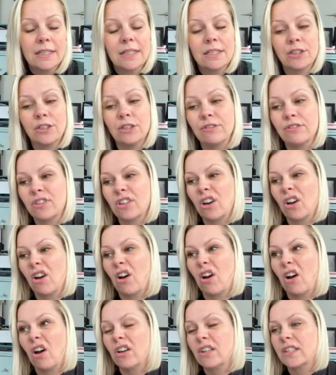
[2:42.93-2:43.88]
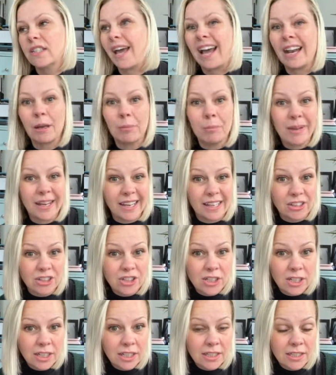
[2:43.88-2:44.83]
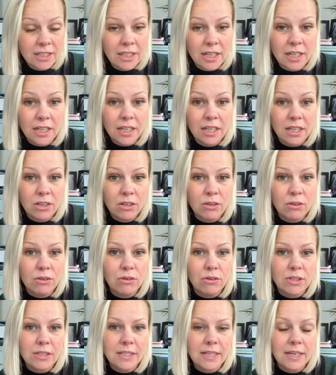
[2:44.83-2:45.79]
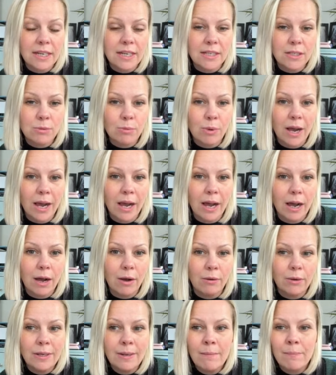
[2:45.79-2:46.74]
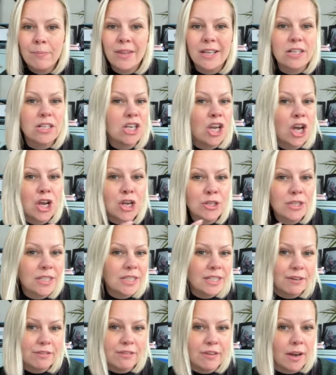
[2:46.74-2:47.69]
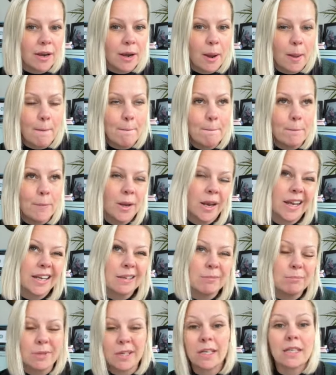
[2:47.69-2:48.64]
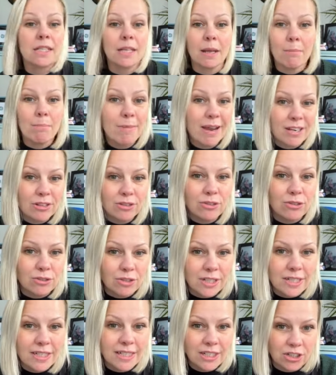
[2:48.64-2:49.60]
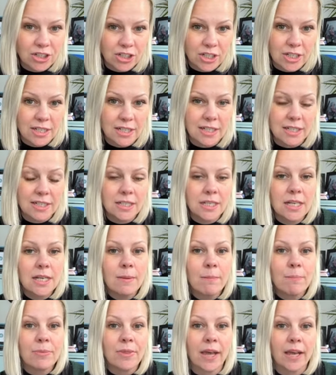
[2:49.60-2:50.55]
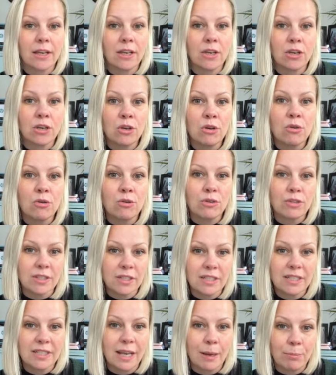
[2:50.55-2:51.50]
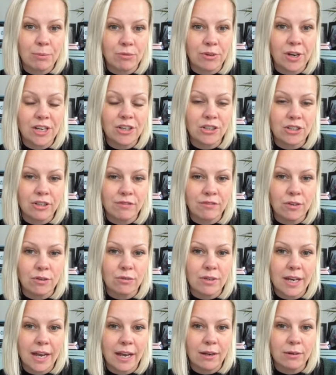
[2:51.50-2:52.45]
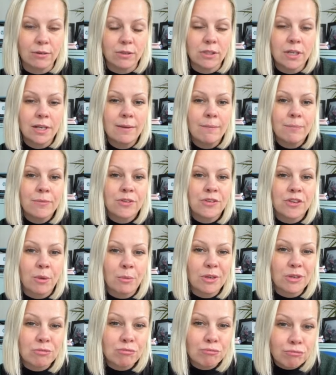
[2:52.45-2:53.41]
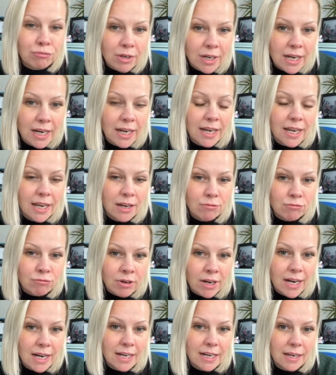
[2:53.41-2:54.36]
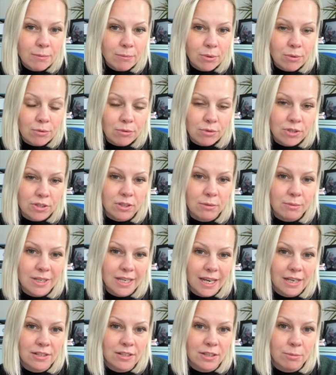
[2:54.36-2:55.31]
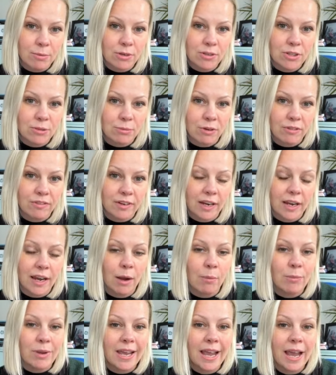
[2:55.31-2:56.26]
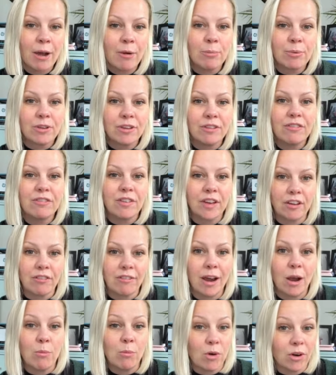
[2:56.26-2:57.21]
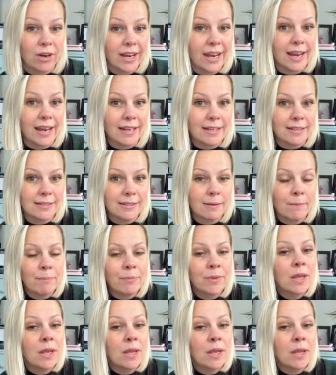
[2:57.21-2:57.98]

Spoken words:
You've got alopecia that can cause it as well. There's loads of different, like I said, medical conditions that can cause the separation of your nails. So it's really, really important that we get to the bottom of it and we help you figure out what it is.